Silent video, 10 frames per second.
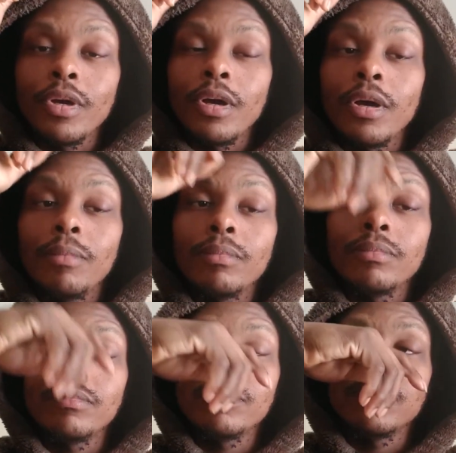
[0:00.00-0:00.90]
Um,
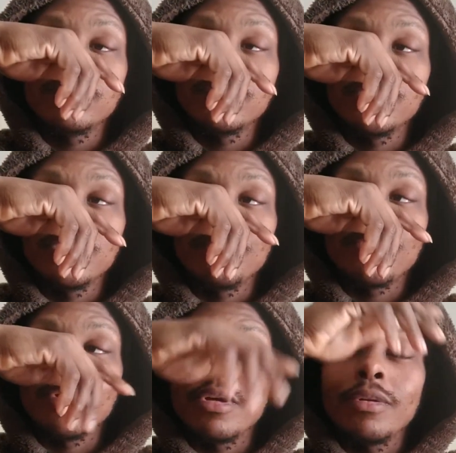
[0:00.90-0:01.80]
up
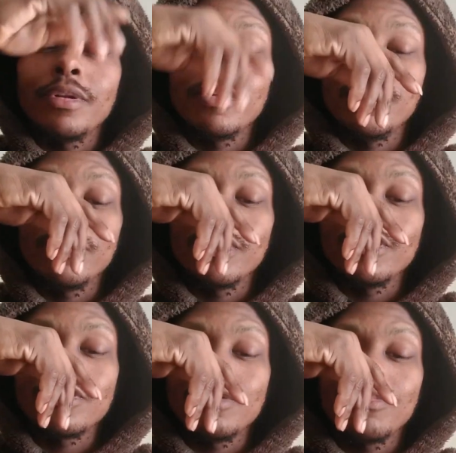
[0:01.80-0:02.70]
there in, in the
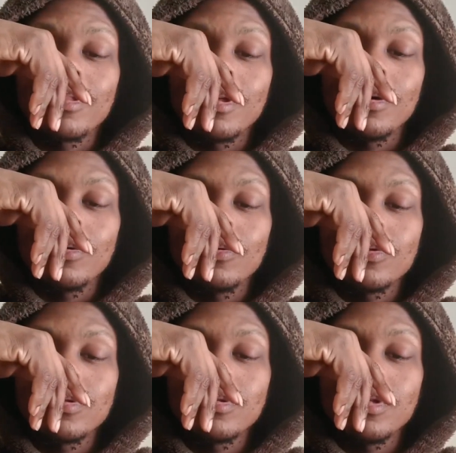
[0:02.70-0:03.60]
listing with
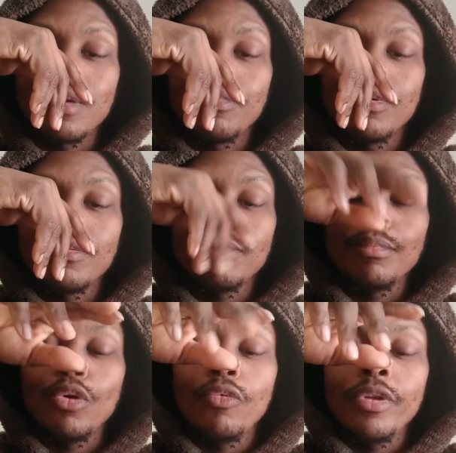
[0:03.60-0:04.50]
those type of
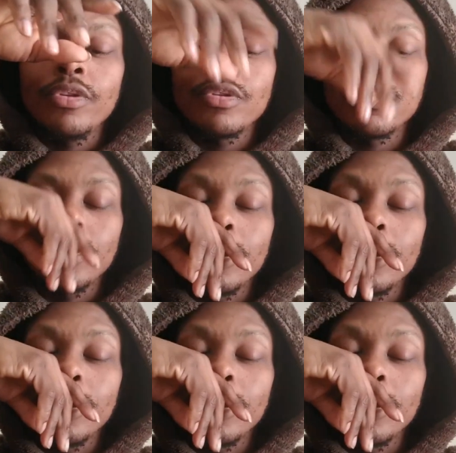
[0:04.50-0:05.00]
movies